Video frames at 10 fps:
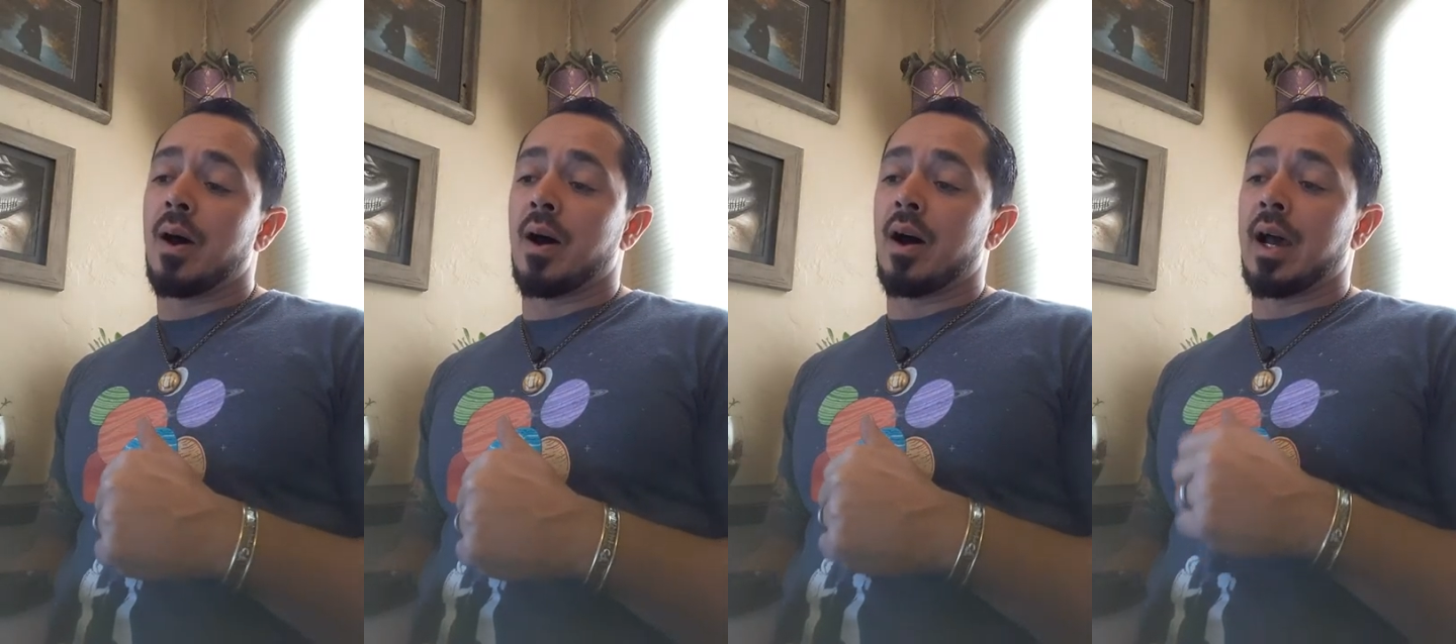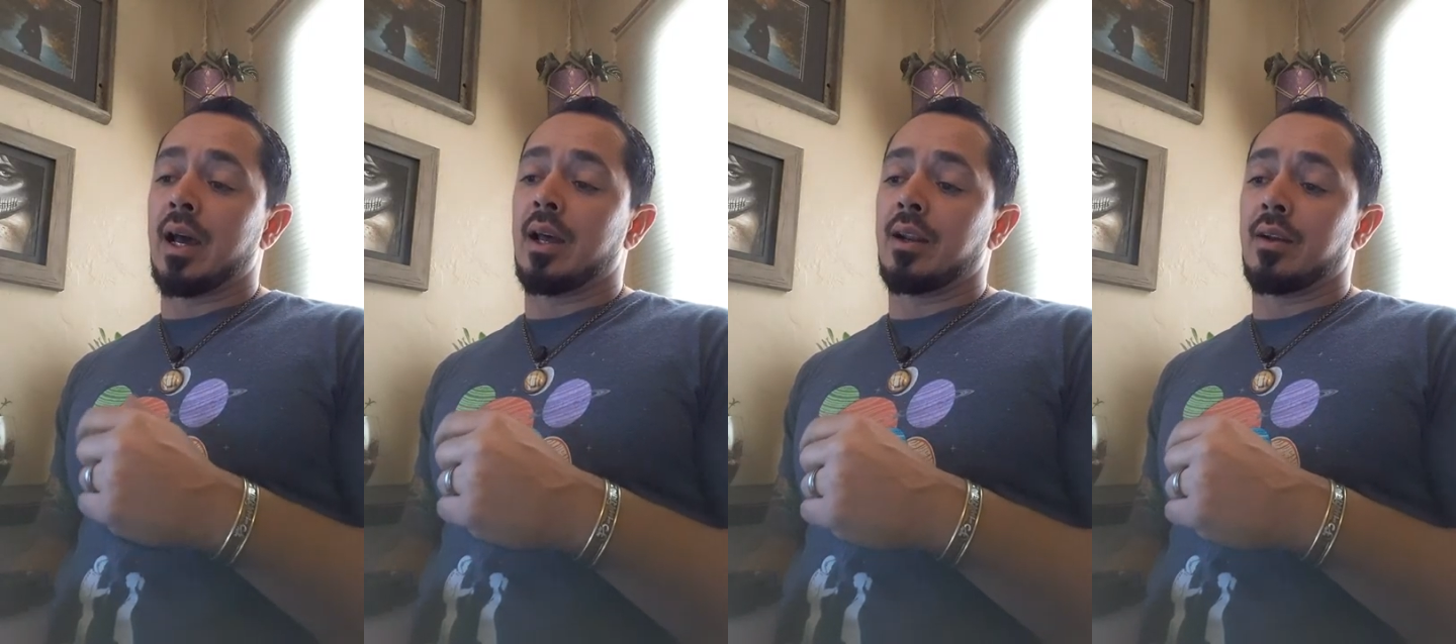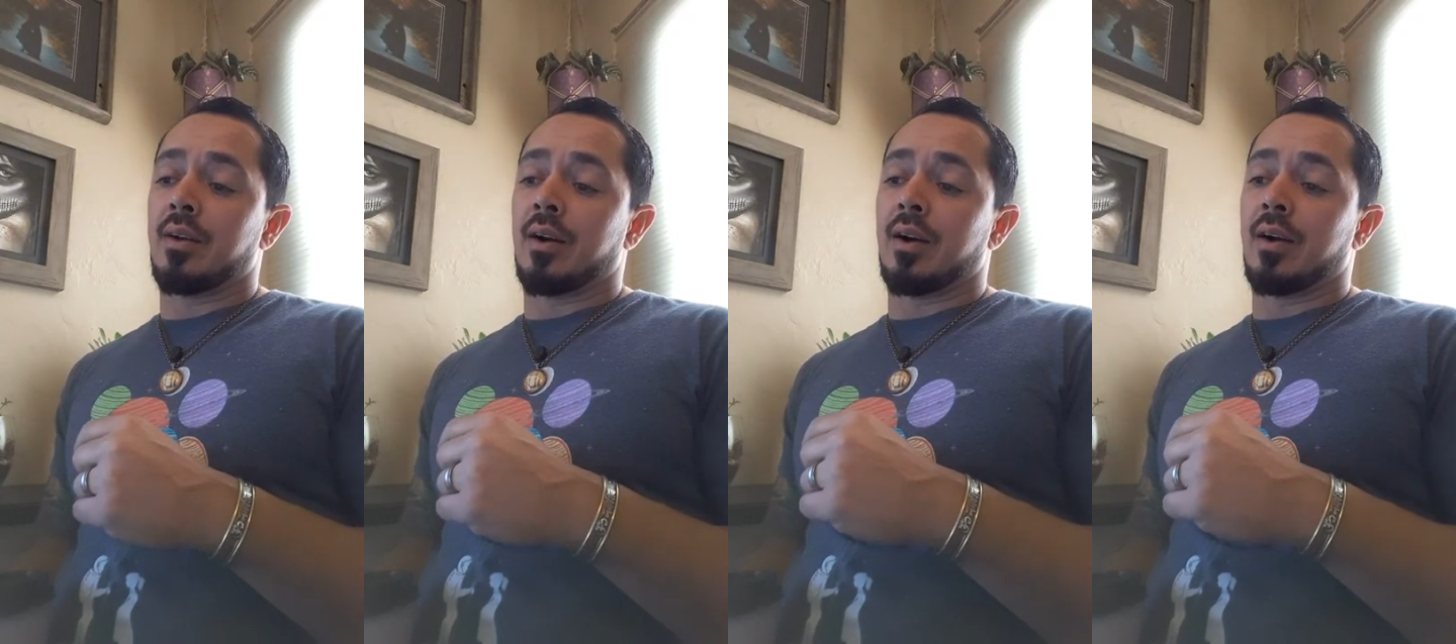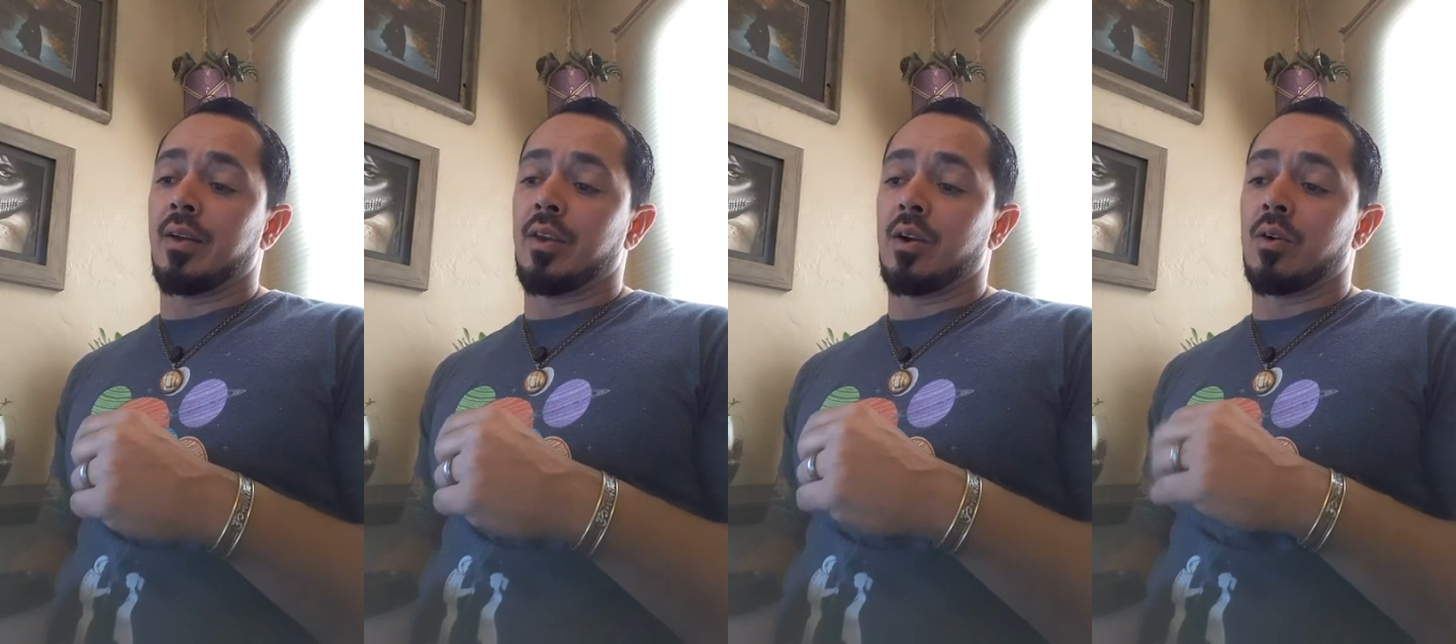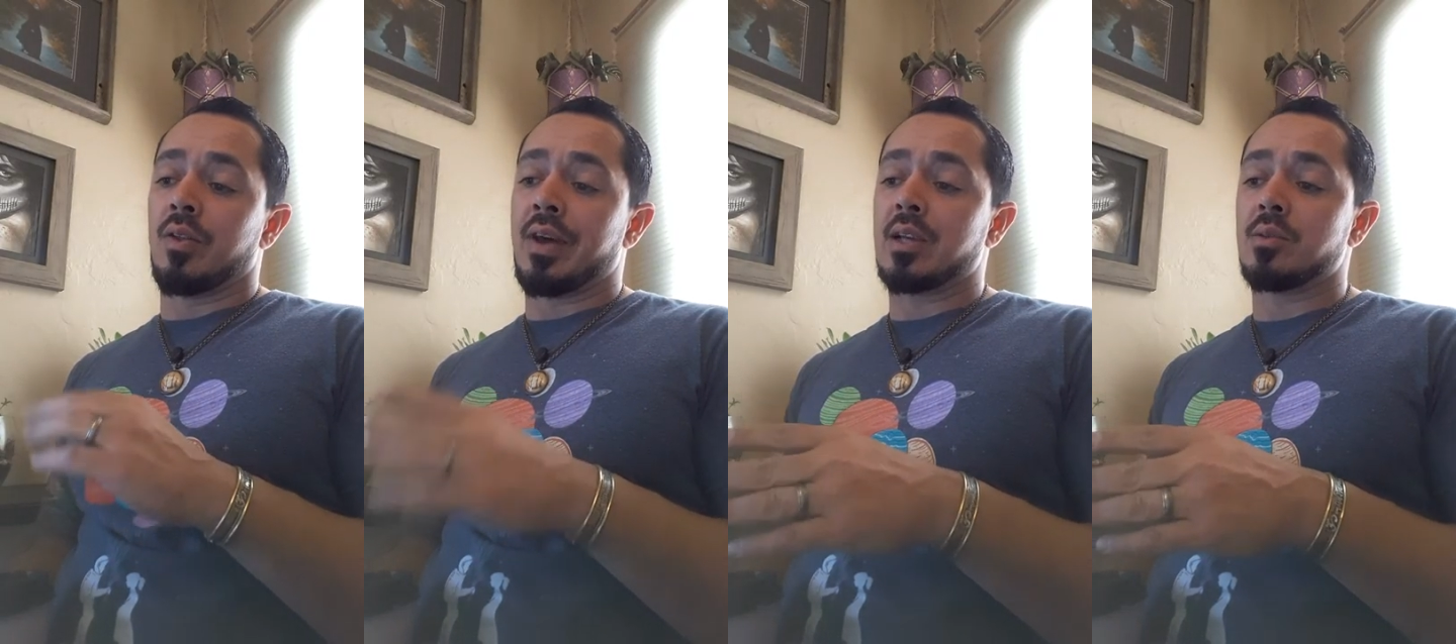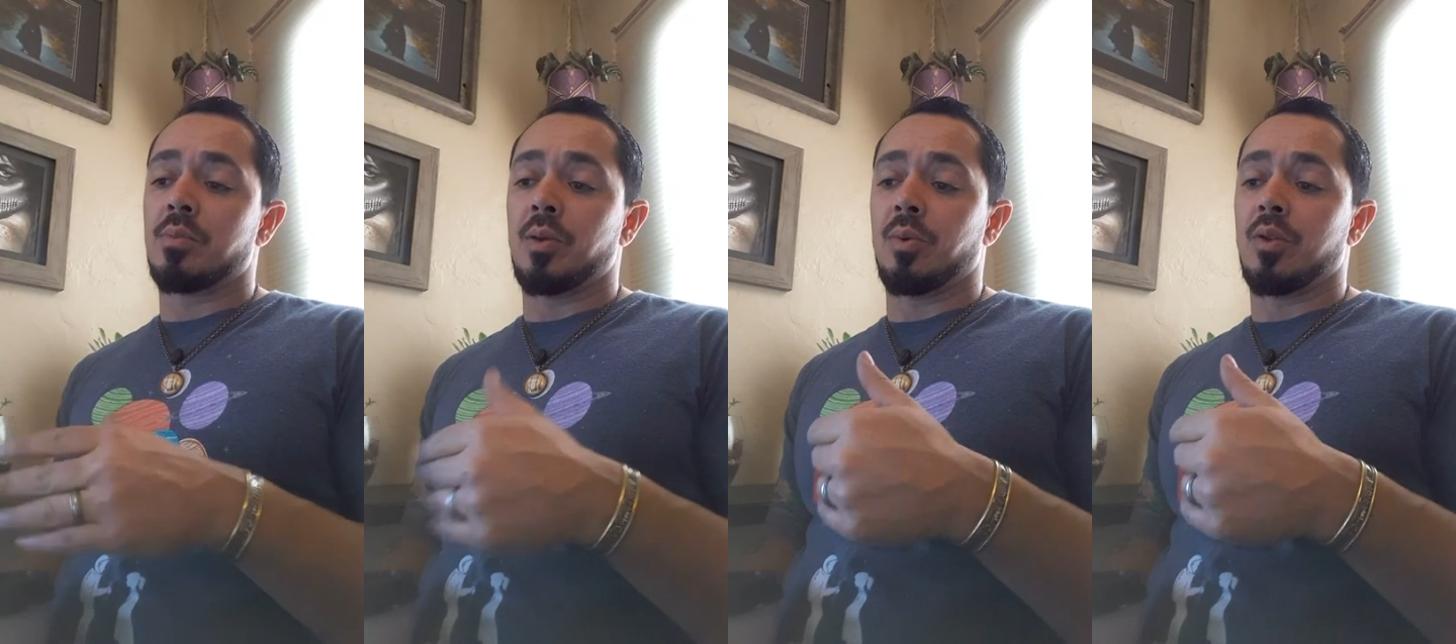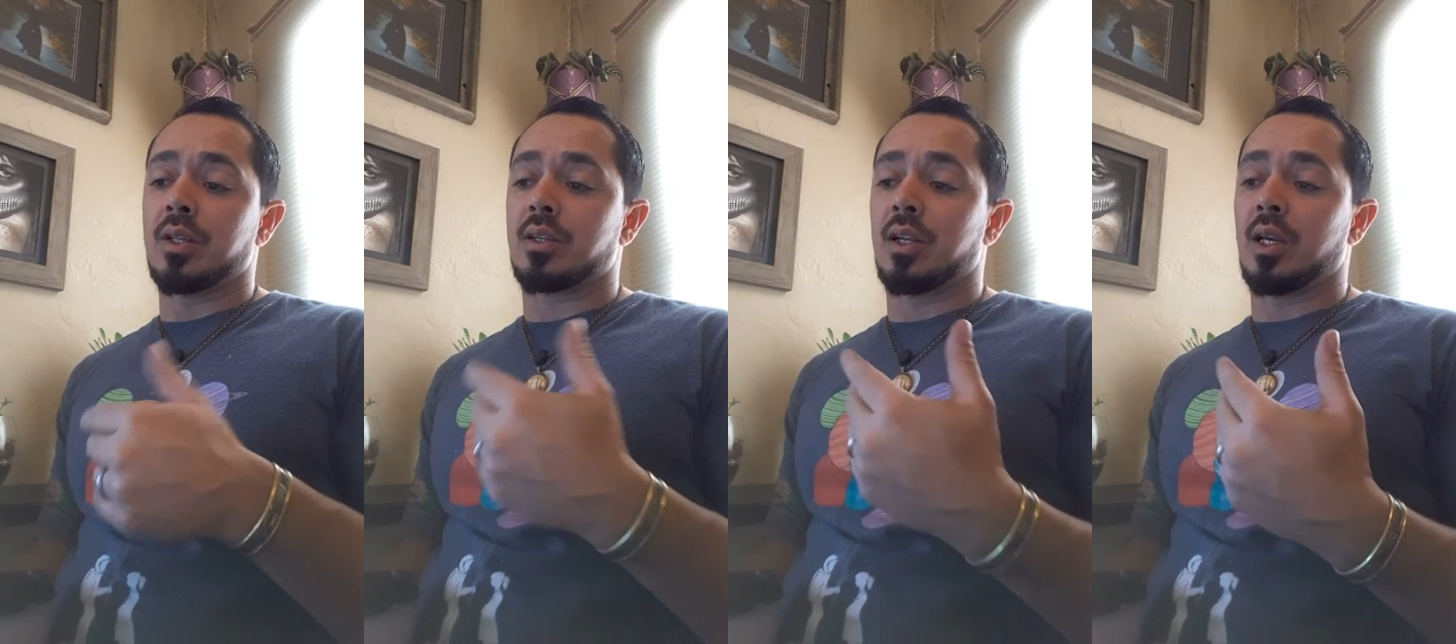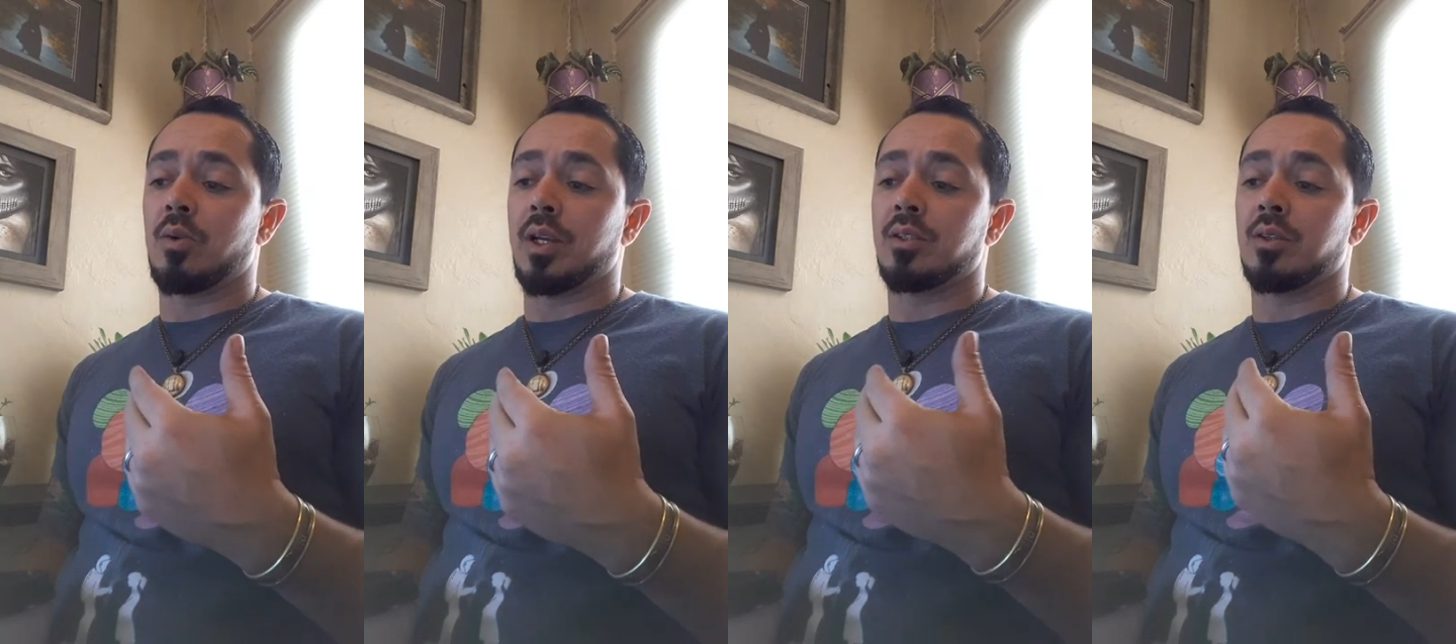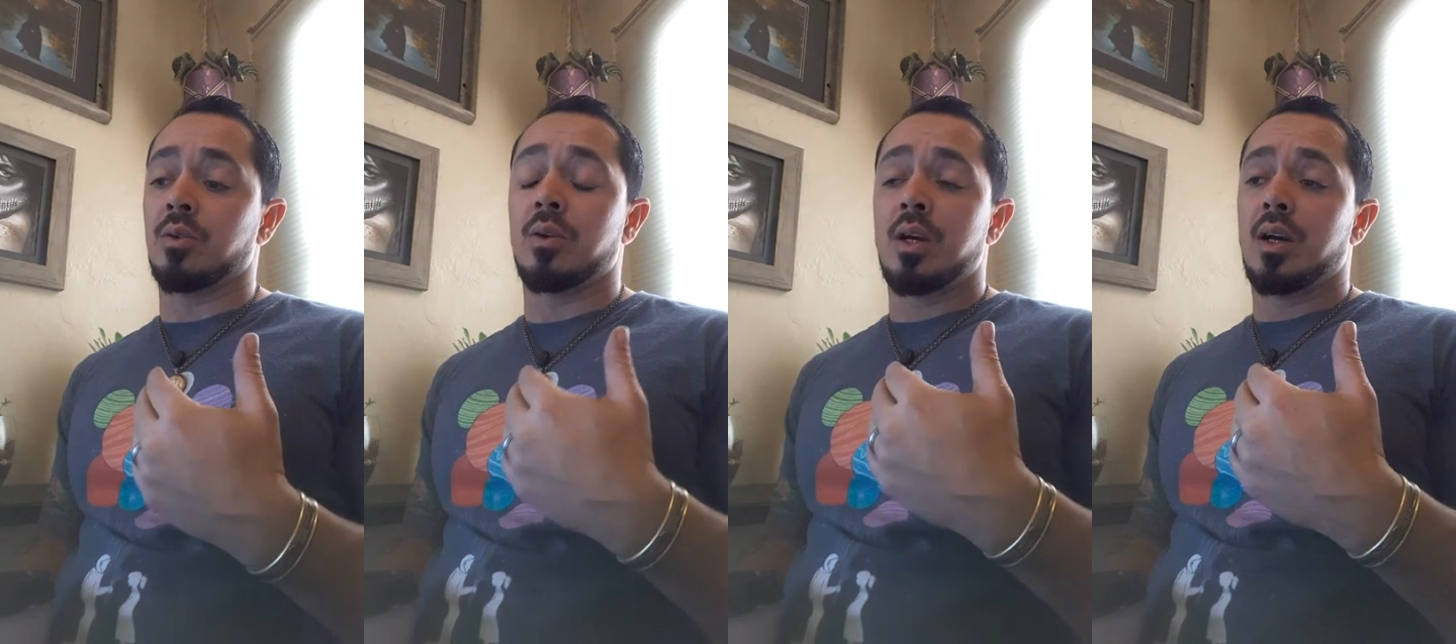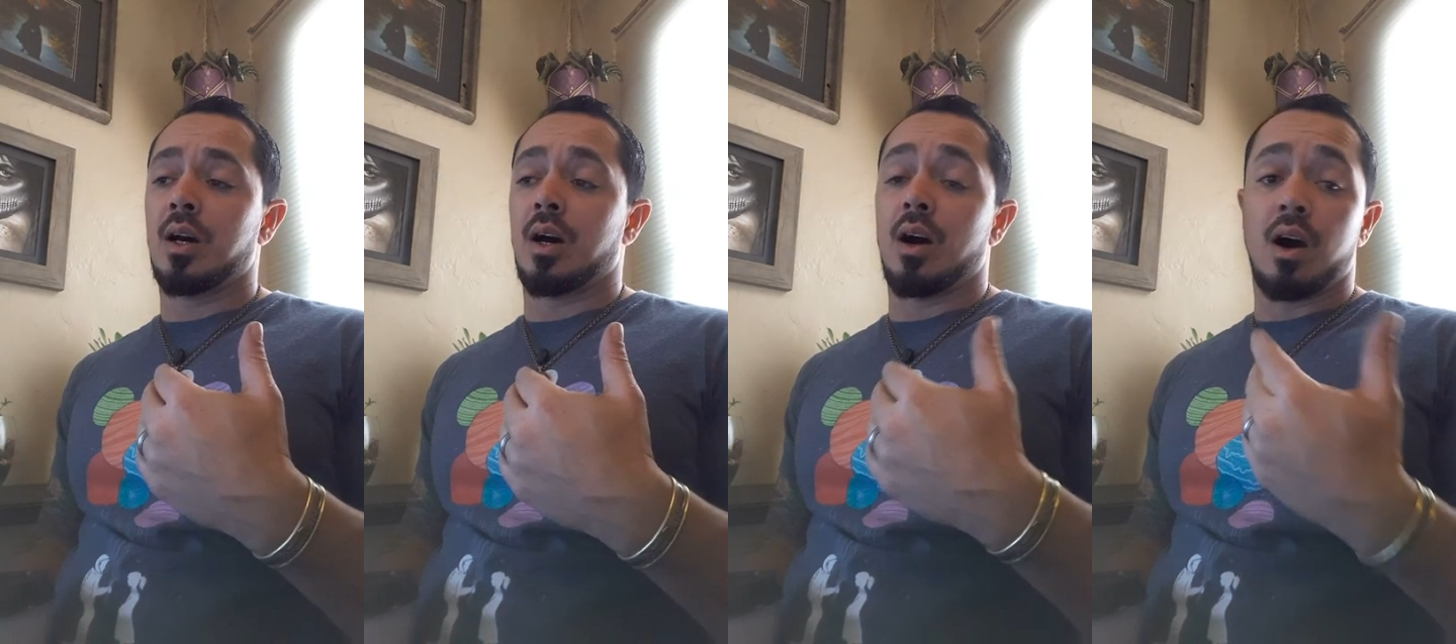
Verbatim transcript: Uh, at, uh, you know, one thousand people, that's going to equate to uh,